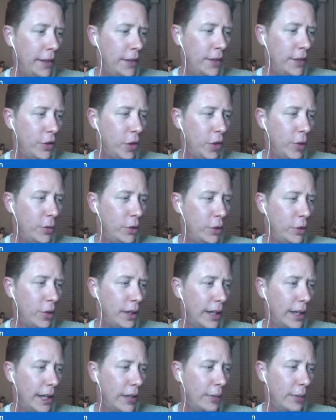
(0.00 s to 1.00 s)
So I'm doing a
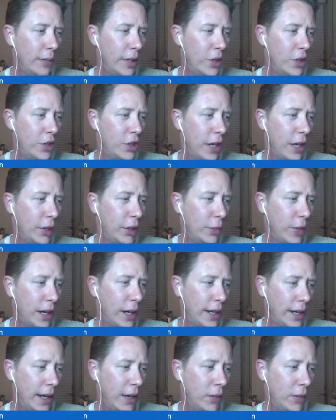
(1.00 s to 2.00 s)
last-minute check right
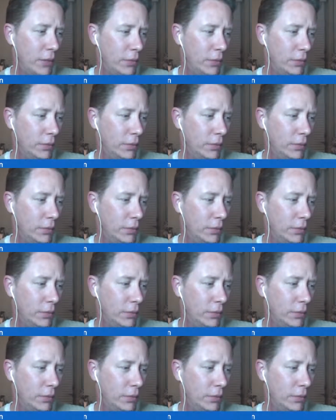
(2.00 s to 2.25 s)
now.